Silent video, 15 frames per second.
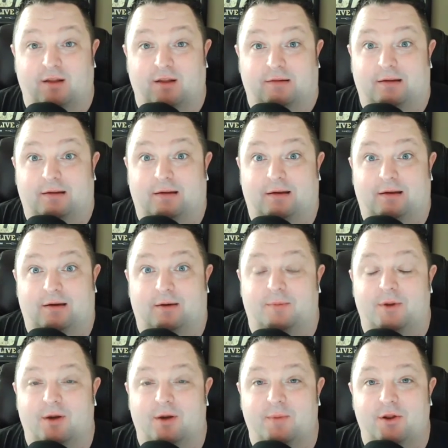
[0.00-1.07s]
damn,
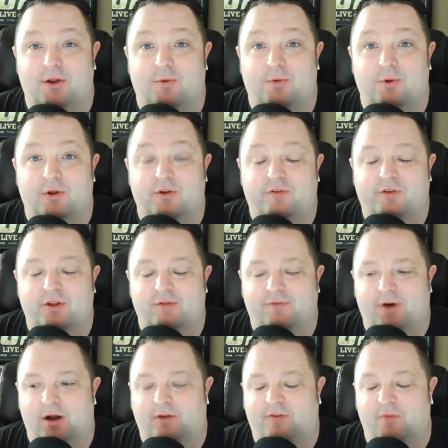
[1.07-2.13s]
you know, I mean, you really see the
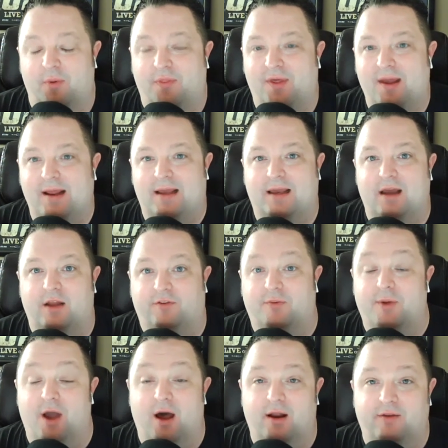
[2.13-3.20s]
violence. But then to
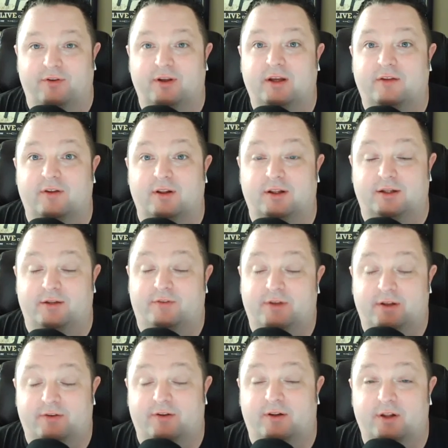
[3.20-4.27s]
be honest, it gets a
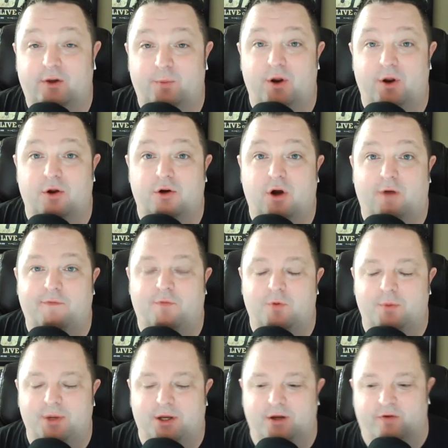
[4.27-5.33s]
little bit uncomfortable
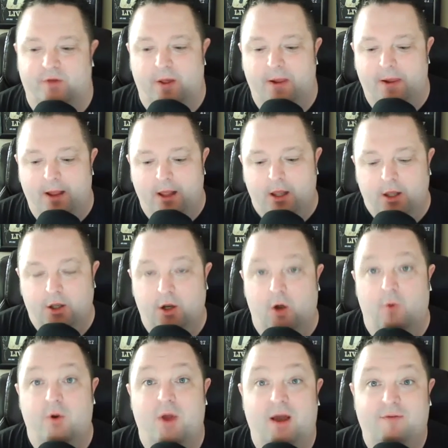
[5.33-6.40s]
because, you know,
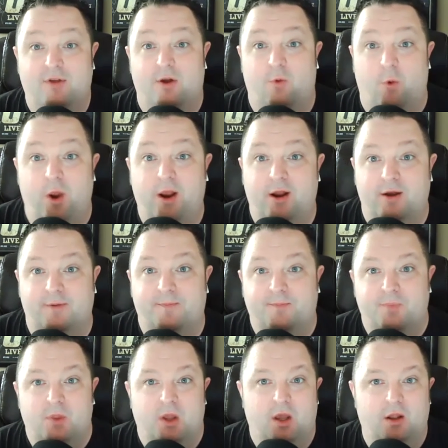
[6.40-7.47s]
when you have the arena
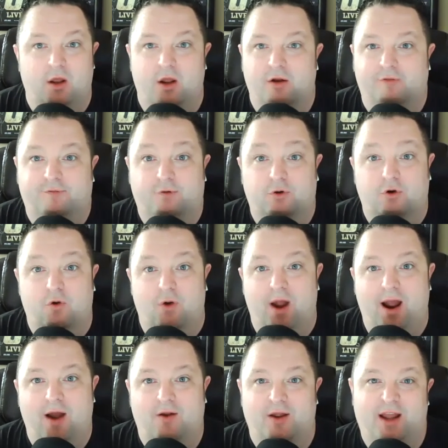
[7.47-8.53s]
in a full
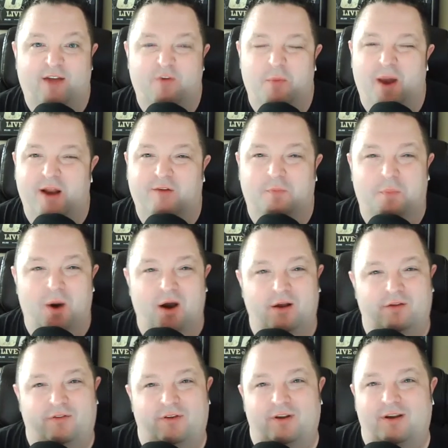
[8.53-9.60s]
crowd, like everybody's
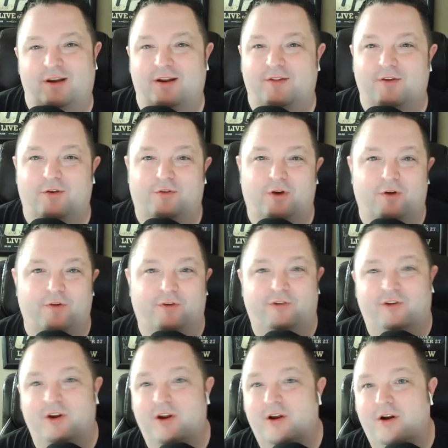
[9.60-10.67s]
buzzing and there's all the
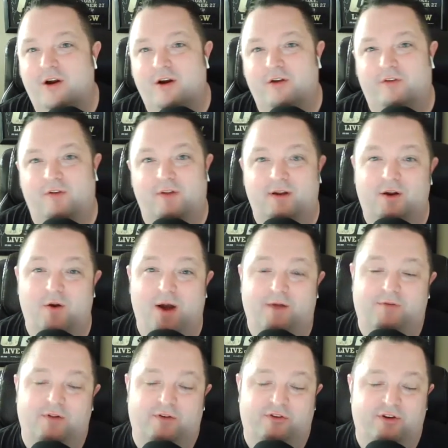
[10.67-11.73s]
cheers. And then, you know,
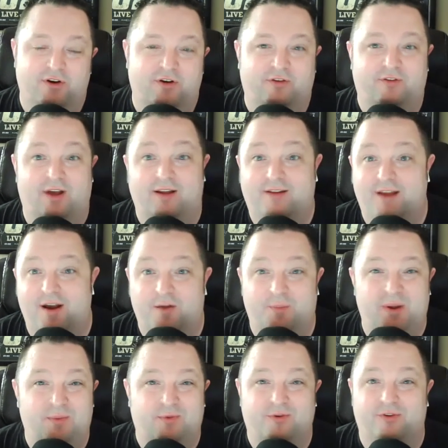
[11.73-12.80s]
after the cheers died down,
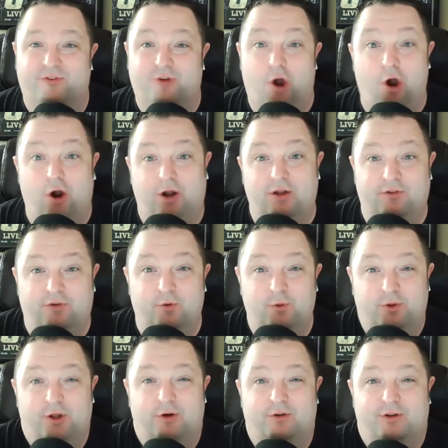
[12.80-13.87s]
people are just talking. So you
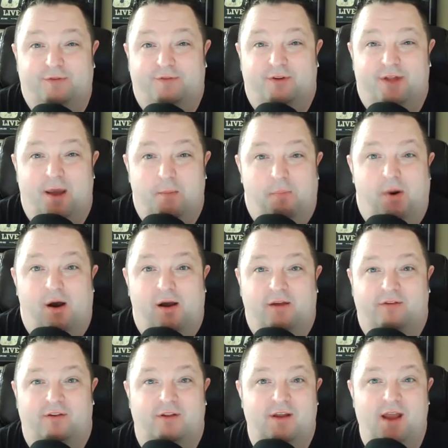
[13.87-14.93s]
literally feel that
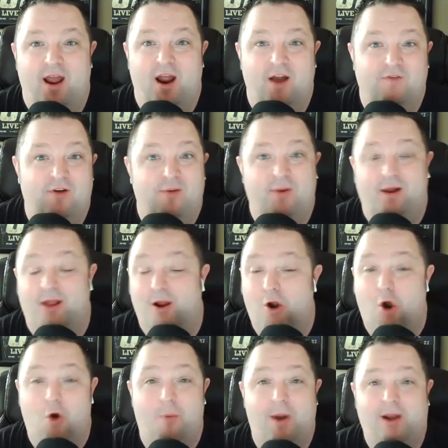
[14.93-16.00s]
buzz in the air. Everybody like,
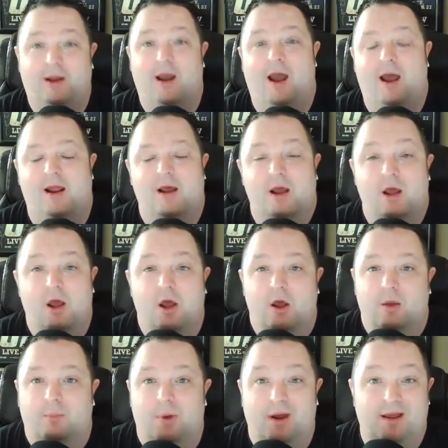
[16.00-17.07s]
oh my God.
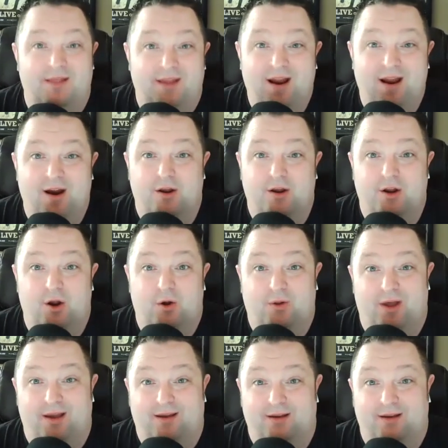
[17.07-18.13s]
But in there, you know,
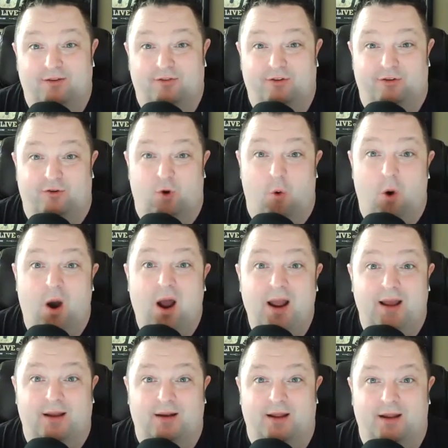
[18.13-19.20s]
like it's just
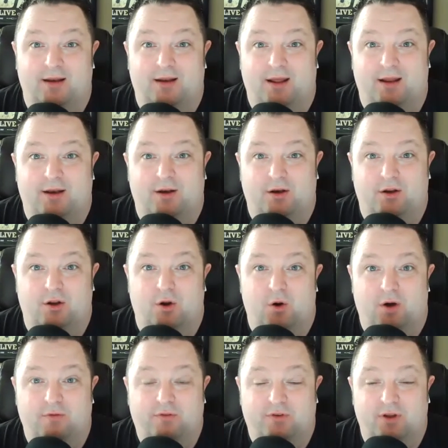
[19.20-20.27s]
quiet. And, you know,
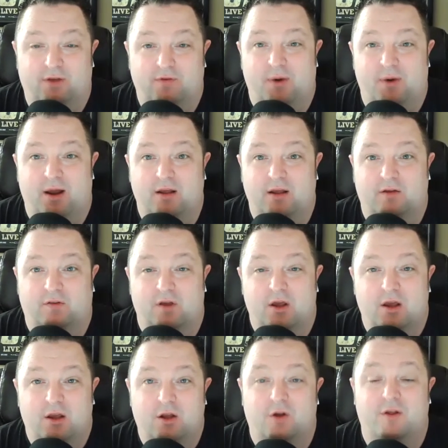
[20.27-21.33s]
obviously everybody is,
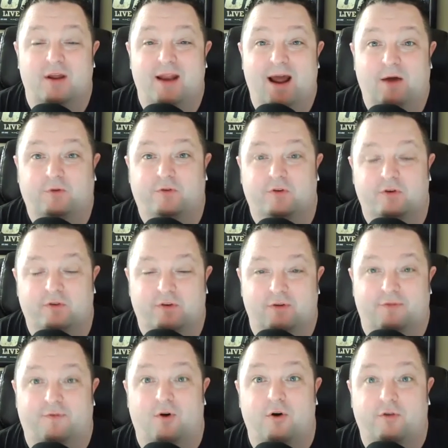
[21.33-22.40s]
you know, the announcers at
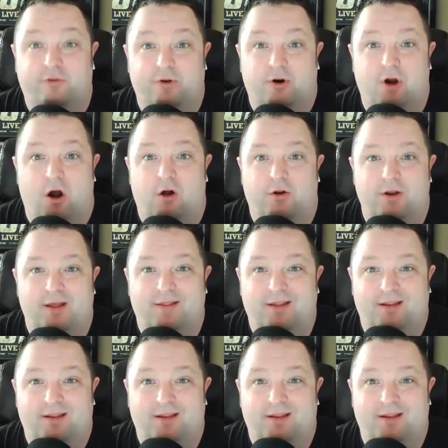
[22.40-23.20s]
first they're calling it and then,